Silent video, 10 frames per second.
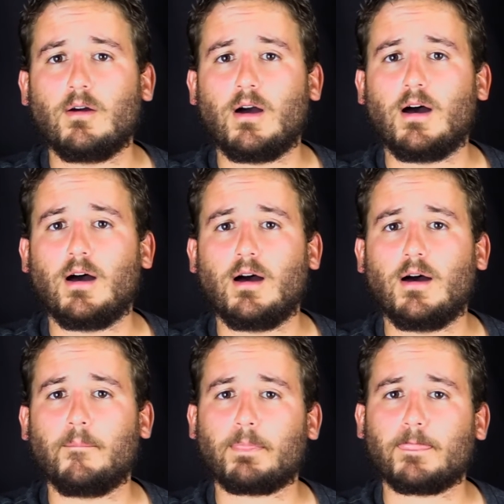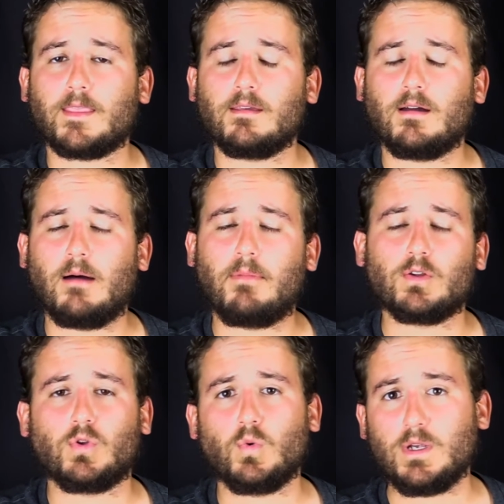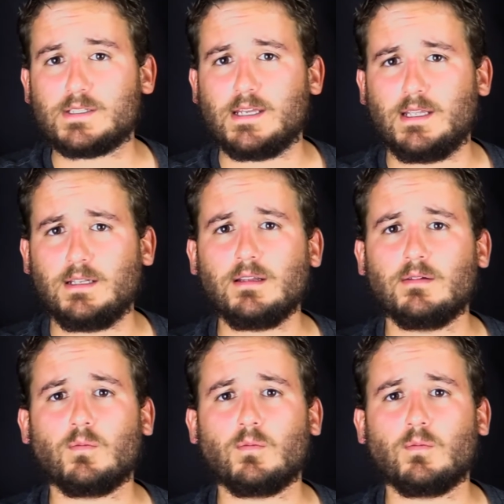Um, about 2 weeks in,